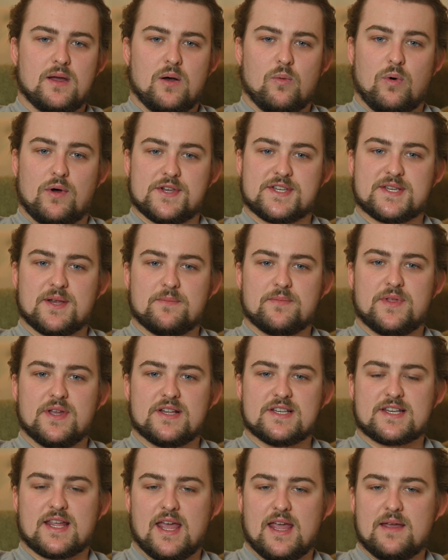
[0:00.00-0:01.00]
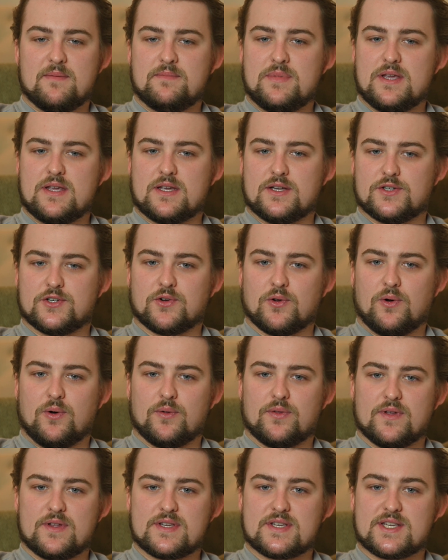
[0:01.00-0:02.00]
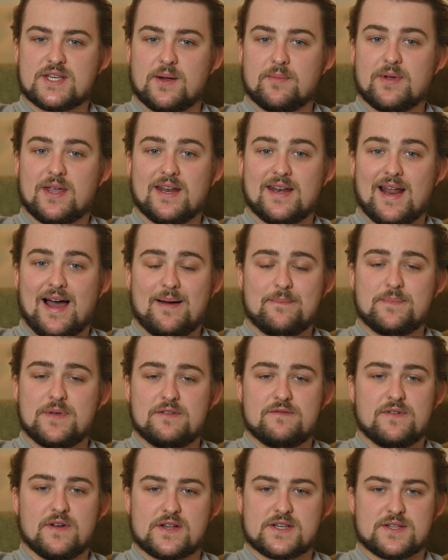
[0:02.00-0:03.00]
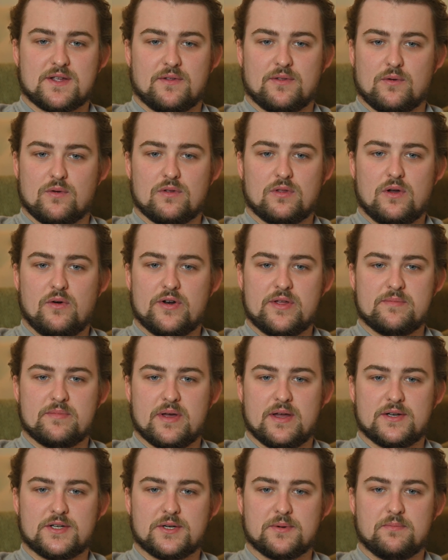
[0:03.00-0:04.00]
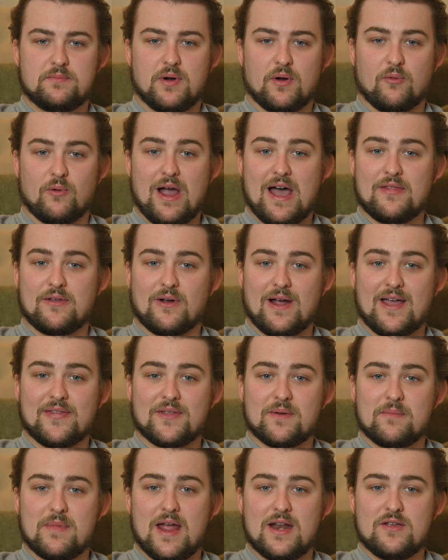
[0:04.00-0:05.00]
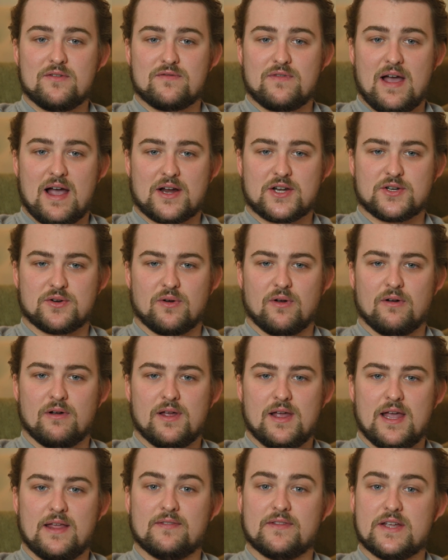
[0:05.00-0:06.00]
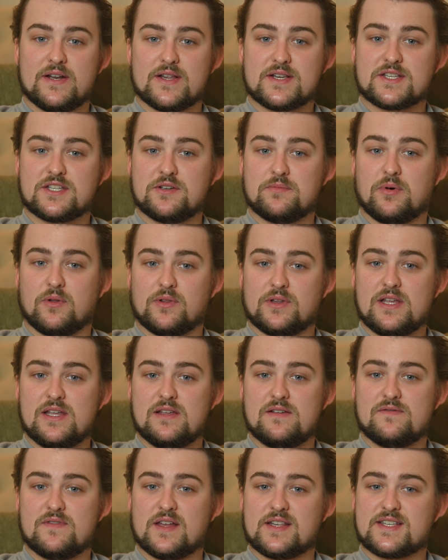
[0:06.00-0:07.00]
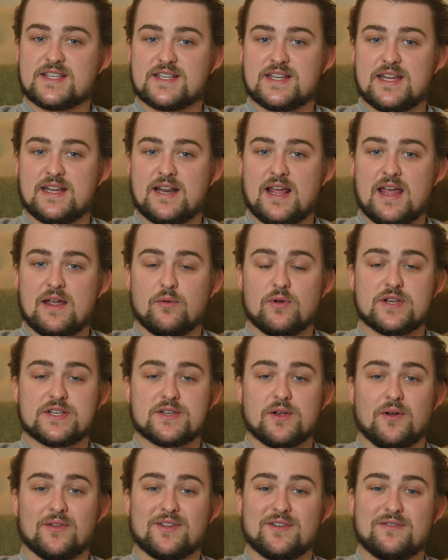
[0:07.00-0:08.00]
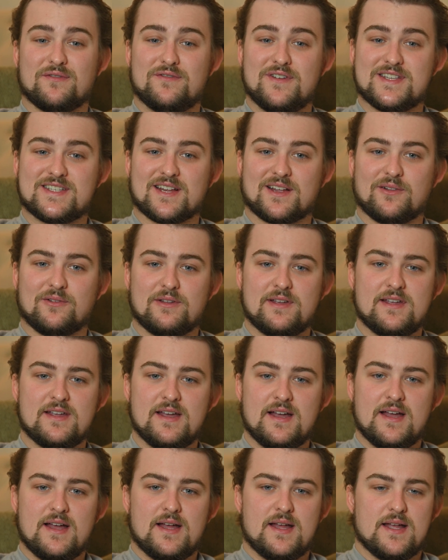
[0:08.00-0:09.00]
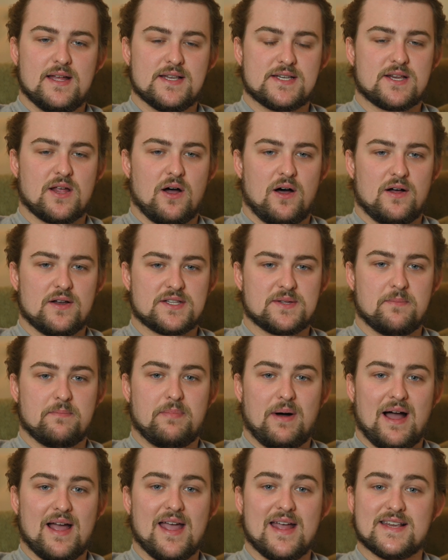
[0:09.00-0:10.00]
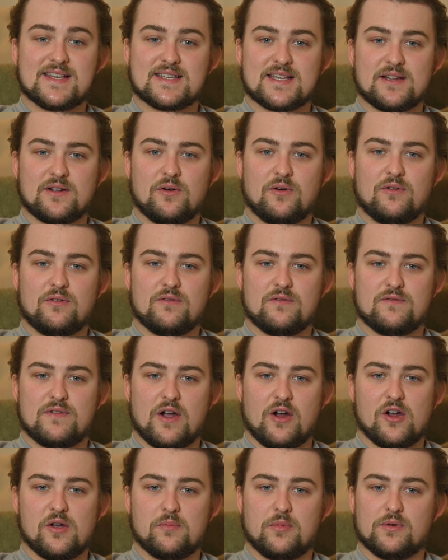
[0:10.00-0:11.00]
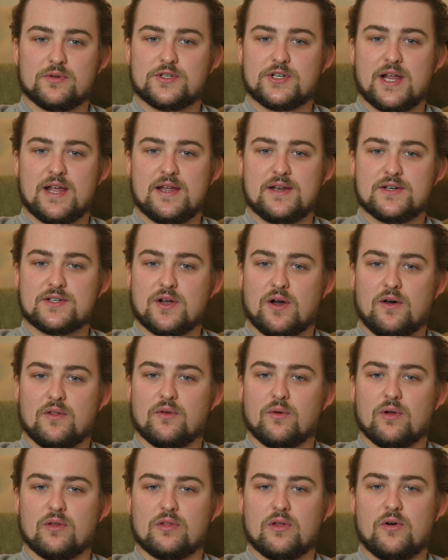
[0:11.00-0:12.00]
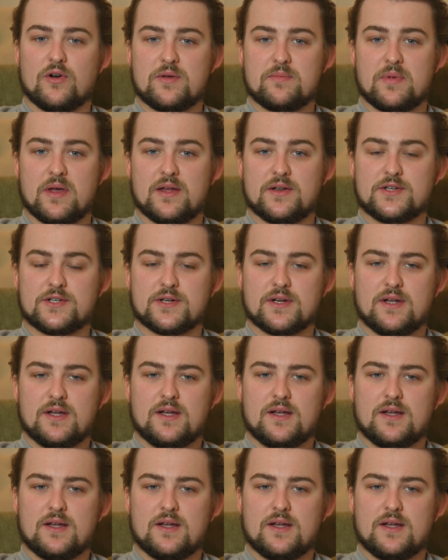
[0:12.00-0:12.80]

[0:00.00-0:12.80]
While some things can be controlled, some cannot be fixed on the reloading bench, but rather at the manufacturer, and lead us to believe that seeing a result physically is caused by a single variable change on the reloading bench.